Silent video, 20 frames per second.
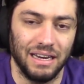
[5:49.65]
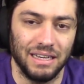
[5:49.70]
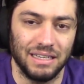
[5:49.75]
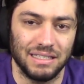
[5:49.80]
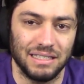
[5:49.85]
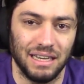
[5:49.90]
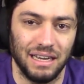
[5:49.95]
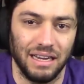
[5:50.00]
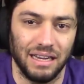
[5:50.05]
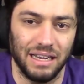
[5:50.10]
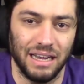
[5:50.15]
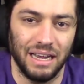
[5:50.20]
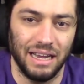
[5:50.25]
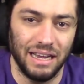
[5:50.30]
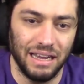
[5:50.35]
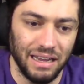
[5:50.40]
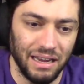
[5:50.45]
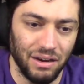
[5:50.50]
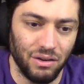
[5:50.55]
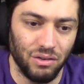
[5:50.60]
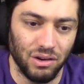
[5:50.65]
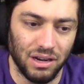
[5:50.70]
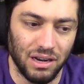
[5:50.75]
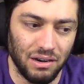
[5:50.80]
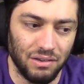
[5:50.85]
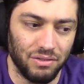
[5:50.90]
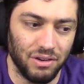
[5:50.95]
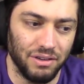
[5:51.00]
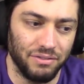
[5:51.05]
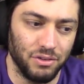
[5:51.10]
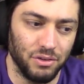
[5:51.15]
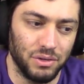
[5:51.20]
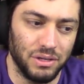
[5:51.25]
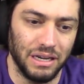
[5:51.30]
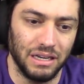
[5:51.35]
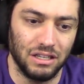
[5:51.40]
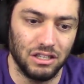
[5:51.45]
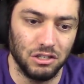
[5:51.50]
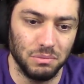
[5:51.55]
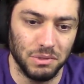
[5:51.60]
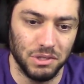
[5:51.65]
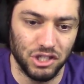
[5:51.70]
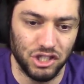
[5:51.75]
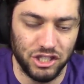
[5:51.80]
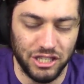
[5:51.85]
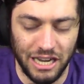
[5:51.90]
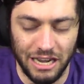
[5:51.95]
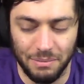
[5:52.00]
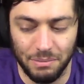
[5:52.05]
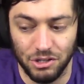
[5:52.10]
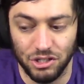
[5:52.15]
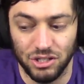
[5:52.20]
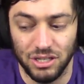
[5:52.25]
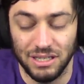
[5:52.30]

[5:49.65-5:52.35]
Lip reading: it's like a hit recovery if you take too much damage.